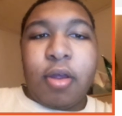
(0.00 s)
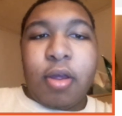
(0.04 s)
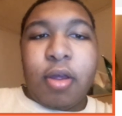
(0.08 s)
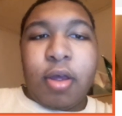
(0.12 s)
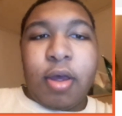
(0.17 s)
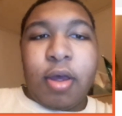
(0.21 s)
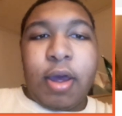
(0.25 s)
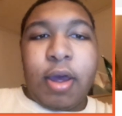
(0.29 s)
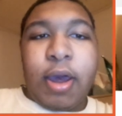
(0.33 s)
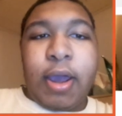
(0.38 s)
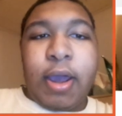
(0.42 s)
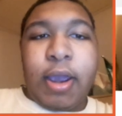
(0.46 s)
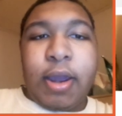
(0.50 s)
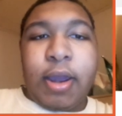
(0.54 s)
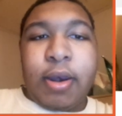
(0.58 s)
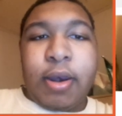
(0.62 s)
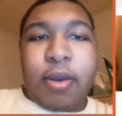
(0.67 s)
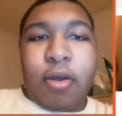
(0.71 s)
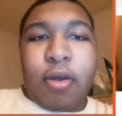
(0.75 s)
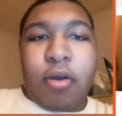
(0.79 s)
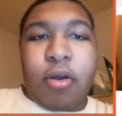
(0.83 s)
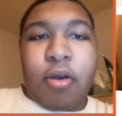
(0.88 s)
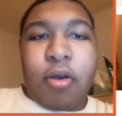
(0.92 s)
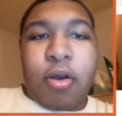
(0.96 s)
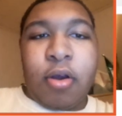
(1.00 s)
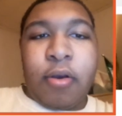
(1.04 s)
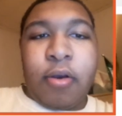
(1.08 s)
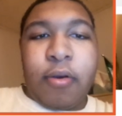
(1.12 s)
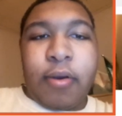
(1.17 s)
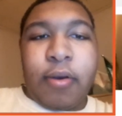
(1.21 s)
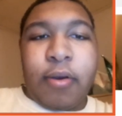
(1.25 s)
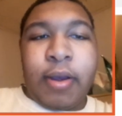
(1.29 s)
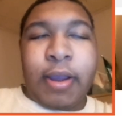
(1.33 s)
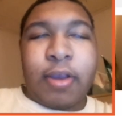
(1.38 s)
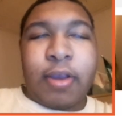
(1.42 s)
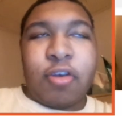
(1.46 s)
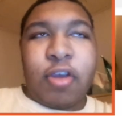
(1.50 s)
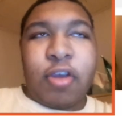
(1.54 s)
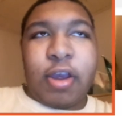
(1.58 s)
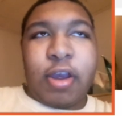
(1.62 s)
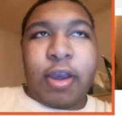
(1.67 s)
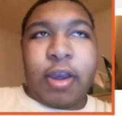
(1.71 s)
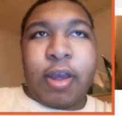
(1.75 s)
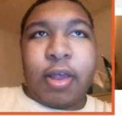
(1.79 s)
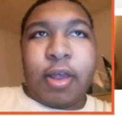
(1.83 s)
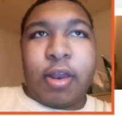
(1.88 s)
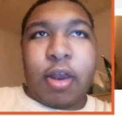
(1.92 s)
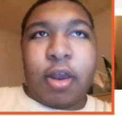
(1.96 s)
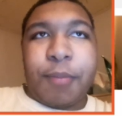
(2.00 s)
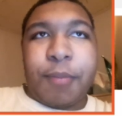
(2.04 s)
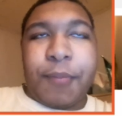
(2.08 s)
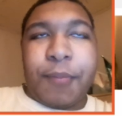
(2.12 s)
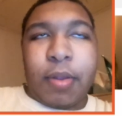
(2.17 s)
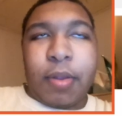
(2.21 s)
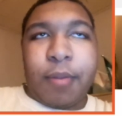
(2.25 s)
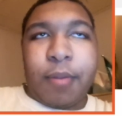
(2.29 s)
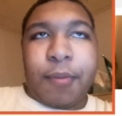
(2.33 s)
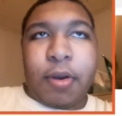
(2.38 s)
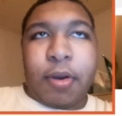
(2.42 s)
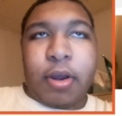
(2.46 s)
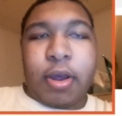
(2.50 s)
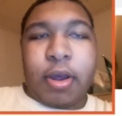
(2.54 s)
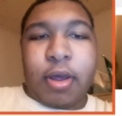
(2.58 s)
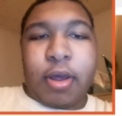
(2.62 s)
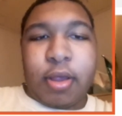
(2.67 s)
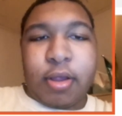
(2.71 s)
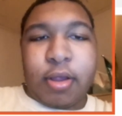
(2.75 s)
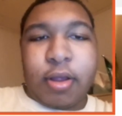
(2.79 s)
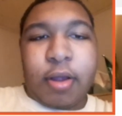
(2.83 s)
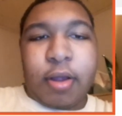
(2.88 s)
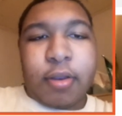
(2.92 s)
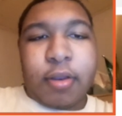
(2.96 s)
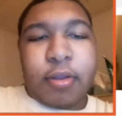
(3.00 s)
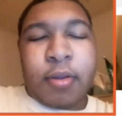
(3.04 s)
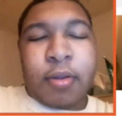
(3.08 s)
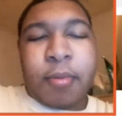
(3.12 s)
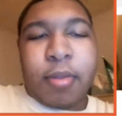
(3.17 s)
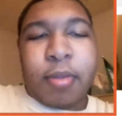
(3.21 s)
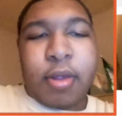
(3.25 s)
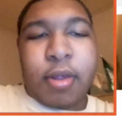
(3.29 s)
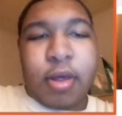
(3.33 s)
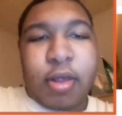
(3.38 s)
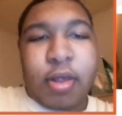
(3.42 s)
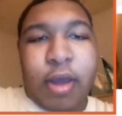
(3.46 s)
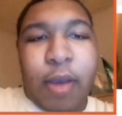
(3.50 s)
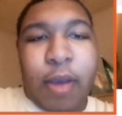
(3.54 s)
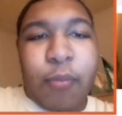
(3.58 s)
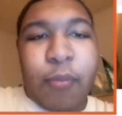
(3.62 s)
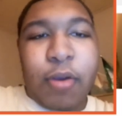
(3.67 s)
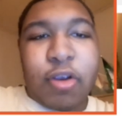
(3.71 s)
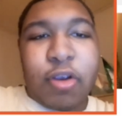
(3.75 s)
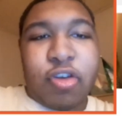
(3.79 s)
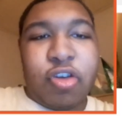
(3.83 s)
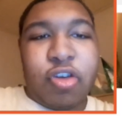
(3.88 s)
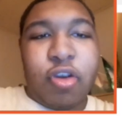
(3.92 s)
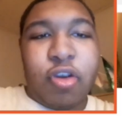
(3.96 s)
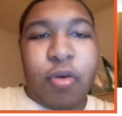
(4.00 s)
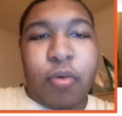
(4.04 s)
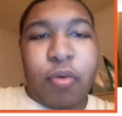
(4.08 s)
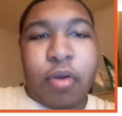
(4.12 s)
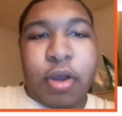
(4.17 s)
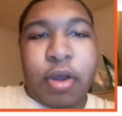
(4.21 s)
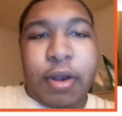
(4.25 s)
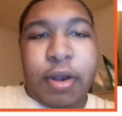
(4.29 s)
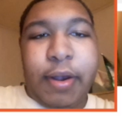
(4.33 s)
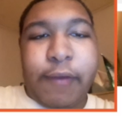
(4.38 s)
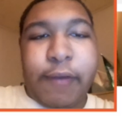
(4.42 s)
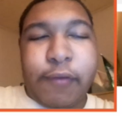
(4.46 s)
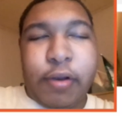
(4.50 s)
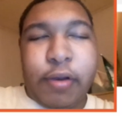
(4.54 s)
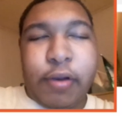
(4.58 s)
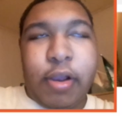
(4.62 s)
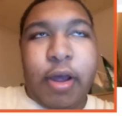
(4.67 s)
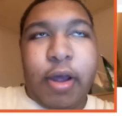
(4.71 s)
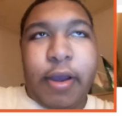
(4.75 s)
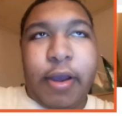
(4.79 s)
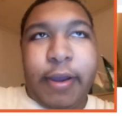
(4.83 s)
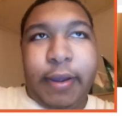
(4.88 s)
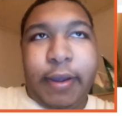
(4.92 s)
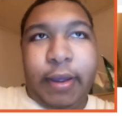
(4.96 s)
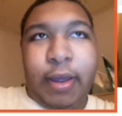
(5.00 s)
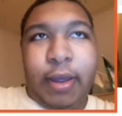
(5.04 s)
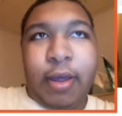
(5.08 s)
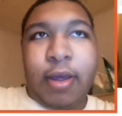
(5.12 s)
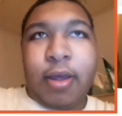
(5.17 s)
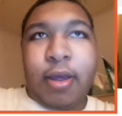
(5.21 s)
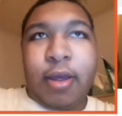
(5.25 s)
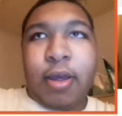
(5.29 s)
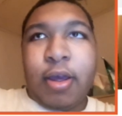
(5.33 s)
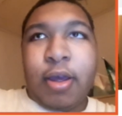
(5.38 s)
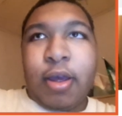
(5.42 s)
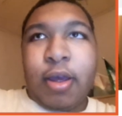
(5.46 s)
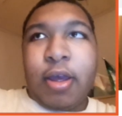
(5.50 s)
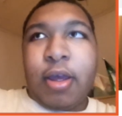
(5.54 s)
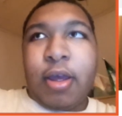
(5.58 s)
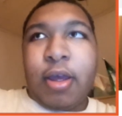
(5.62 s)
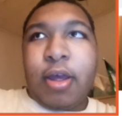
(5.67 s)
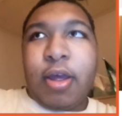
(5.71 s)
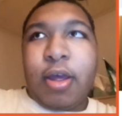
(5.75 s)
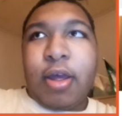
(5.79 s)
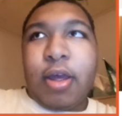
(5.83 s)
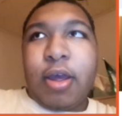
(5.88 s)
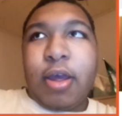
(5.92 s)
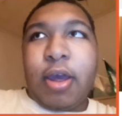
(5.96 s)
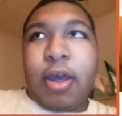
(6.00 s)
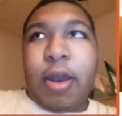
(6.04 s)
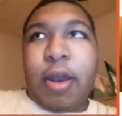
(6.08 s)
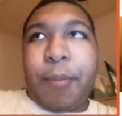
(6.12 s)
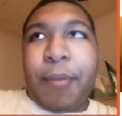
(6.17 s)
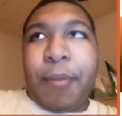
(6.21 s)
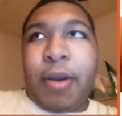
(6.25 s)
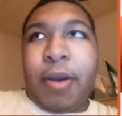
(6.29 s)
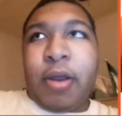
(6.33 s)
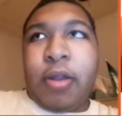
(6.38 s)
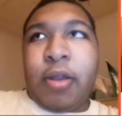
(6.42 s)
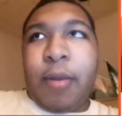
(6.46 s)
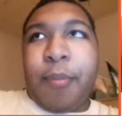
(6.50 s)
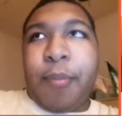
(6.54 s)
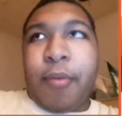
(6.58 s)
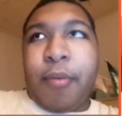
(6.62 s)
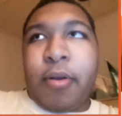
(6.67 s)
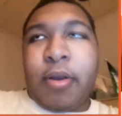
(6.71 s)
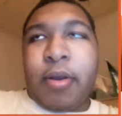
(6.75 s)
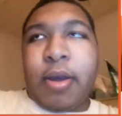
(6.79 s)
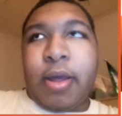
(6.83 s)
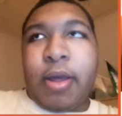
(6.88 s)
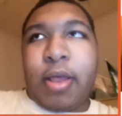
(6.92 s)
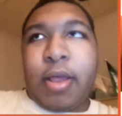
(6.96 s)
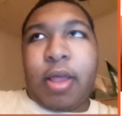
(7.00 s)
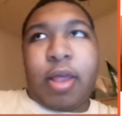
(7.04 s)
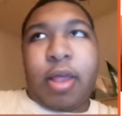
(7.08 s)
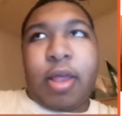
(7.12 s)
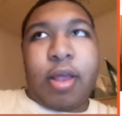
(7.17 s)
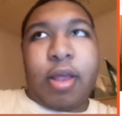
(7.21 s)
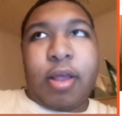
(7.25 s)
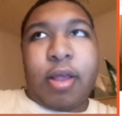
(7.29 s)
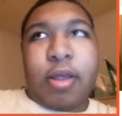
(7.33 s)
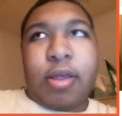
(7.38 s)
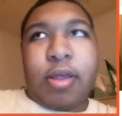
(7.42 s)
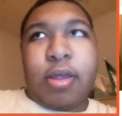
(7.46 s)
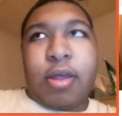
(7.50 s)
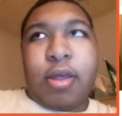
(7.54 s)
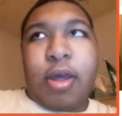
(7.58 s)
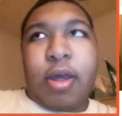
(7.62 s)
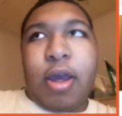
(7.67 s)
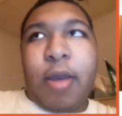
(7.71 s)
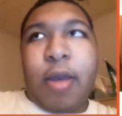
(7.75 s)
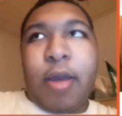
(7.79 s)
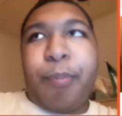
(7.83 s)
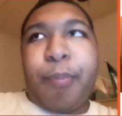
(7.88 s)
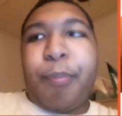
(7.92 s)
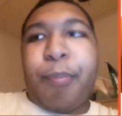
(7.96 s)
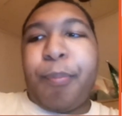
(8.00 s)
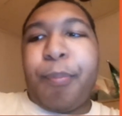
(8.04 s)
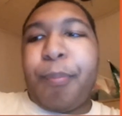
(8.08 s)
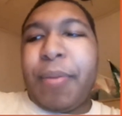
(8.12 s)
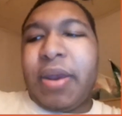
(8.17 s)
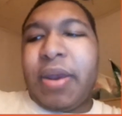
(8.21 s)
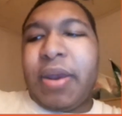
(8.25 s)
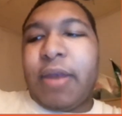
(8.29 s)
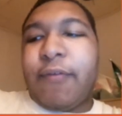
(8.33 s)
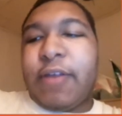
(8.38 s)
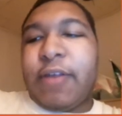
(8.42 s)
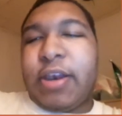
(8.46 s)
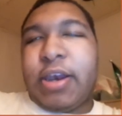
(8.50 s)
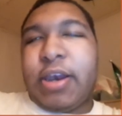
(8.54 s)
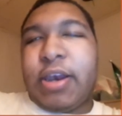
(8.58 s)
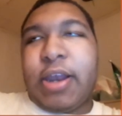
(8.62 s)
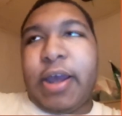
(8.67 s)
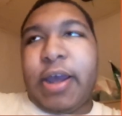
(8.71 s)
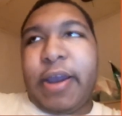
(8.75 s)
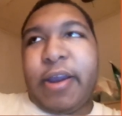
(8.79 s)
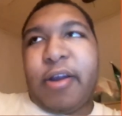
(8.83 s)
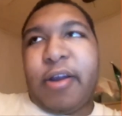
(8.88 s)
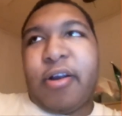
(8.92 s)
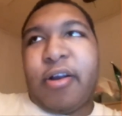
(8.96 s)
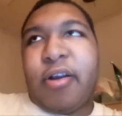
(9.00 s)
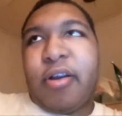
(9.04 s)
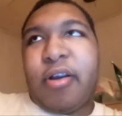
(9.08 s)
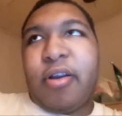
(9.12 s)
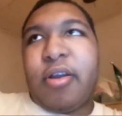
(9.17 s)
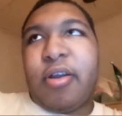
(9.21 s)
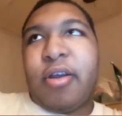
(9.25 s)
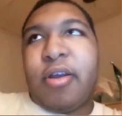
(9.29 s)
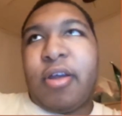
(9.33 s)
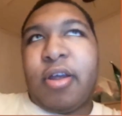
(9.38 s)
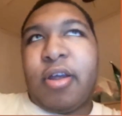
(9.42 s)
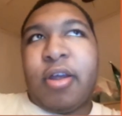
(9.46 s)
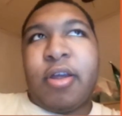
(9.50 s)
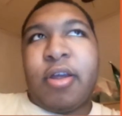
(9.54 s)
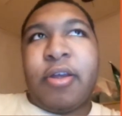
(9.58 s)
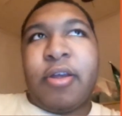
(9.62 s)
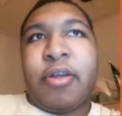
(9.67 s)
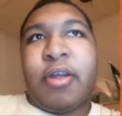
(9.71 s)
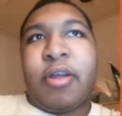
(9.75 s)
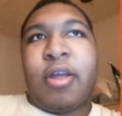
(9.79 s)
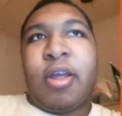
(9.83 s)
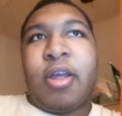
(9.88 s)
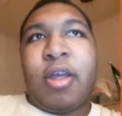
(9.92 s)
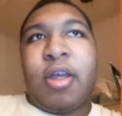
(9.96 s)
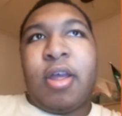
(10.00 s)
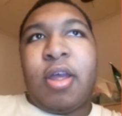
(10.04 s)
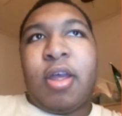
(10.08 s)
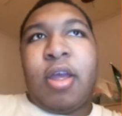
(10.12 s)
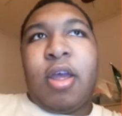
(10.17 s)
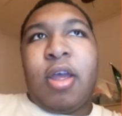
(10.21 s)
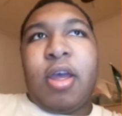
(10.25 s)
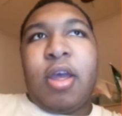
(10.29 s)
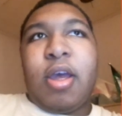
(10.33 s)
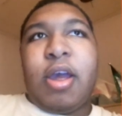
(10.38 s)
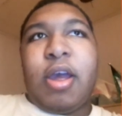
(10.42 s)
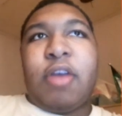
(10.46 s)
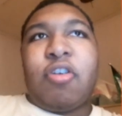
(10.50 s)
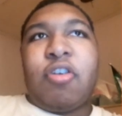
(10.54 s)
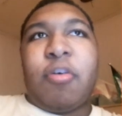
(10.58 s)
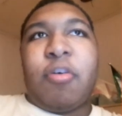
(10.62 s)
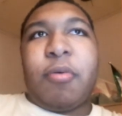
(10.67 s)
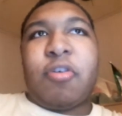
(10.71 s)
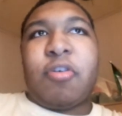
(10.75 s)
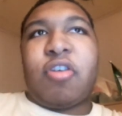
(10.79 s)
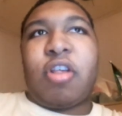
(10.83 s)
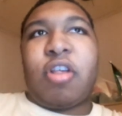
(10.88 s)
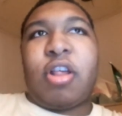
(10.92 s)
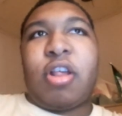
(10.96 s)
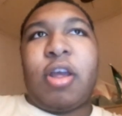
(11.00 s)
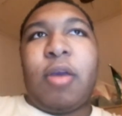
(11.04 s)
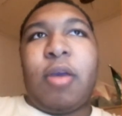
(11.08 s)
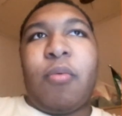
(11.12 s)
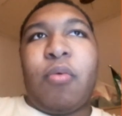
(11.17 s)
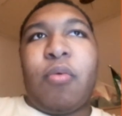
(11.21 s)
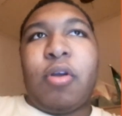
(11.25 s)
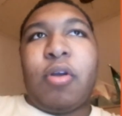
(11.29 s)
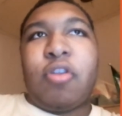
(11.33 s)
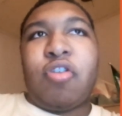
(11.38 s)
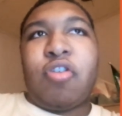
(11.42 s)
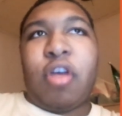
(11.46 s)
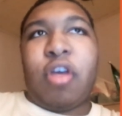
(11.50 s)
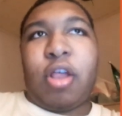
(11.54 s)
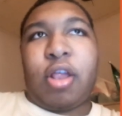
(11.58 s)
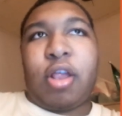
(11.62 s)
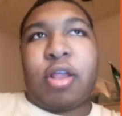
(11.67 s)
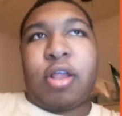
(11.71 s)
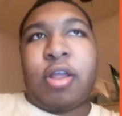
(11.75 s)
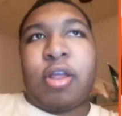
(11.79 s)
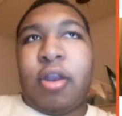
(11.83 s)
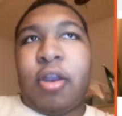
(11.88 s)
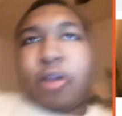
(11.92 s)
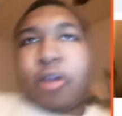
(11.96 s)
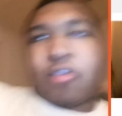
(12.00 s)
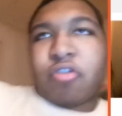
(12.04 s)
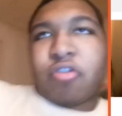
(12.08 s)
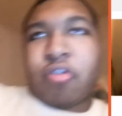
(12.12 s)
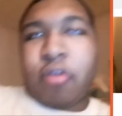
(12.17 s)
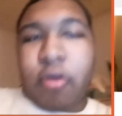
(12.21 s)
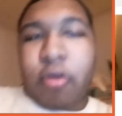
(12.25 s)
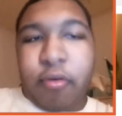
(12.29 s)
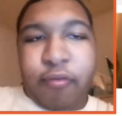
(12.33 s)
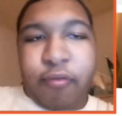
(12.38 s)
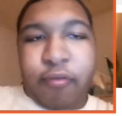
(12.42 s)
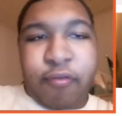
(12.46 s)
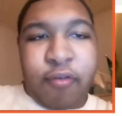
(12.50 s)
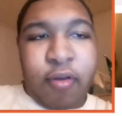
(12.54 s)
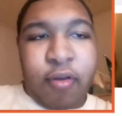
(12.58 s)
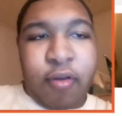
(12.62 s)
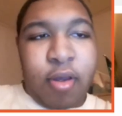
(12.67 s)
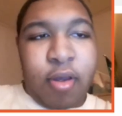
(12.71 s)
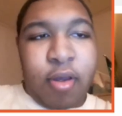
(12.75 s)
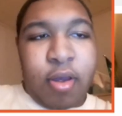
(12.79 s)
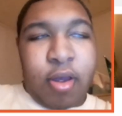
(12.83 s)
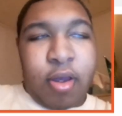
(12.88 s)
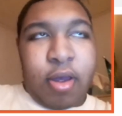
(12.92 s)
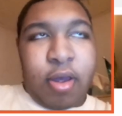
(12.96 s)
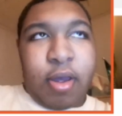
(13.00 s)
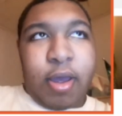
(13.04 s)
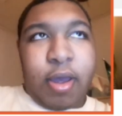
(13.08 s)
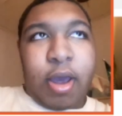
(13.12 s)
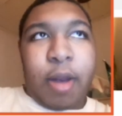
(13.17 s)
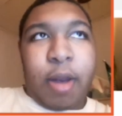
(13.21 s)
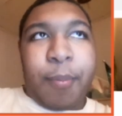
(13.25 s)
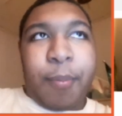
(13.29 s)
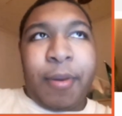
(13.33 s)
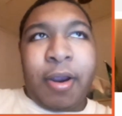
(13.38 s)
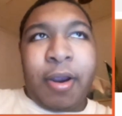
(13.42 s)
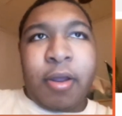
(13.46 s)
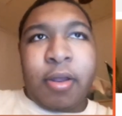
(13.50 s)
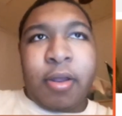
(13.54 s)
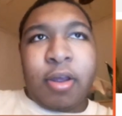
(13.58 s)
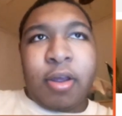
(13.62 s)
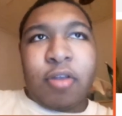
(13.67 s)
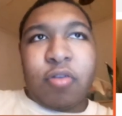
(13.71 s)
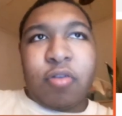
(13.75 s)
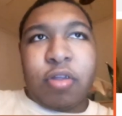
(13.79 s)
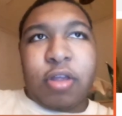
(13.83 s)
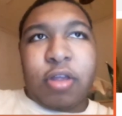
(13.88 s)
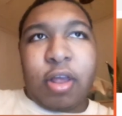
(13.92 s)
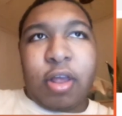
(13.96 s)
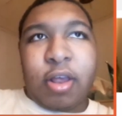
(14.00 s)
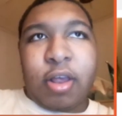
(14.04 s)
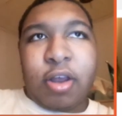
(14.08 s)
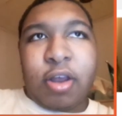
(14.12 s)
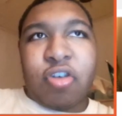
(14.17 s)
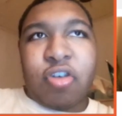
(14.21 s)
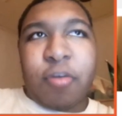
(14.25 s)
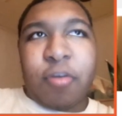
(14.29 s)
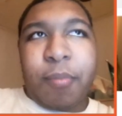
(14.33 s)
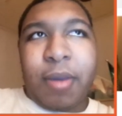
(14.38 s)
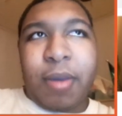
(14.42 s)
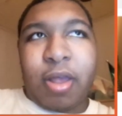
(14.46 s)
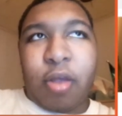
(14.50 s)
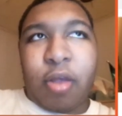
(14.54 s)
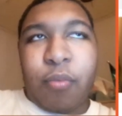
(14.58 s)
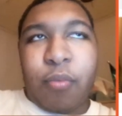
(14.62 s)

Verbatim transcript: and, oh, actually, I guess it is Penelope's birthday, because someone says, I wish you could never lie. And apparently, Brooklyn Guy is a bit of a liar, and she wishes he would just tell the truth. And apparently, the second she makes a